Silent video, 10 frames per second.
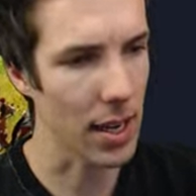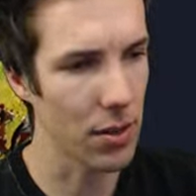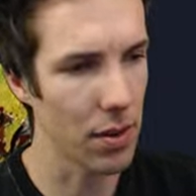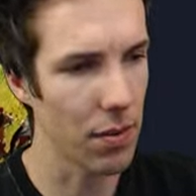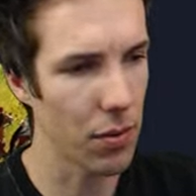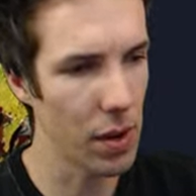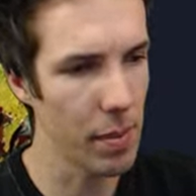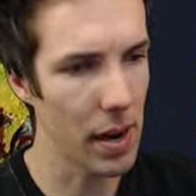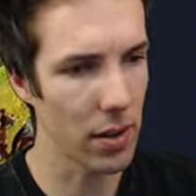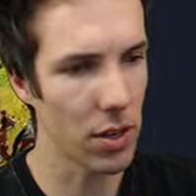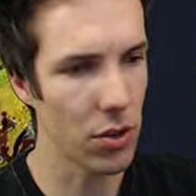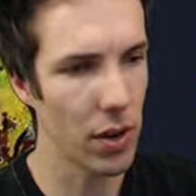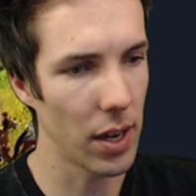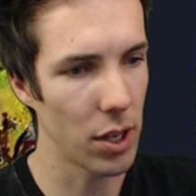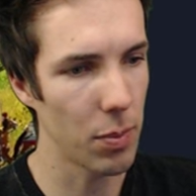so if three barracks are
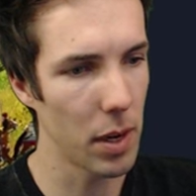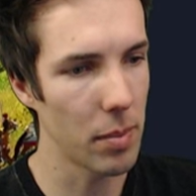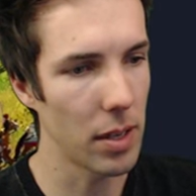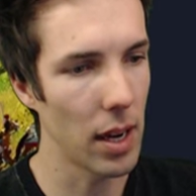training spearmen,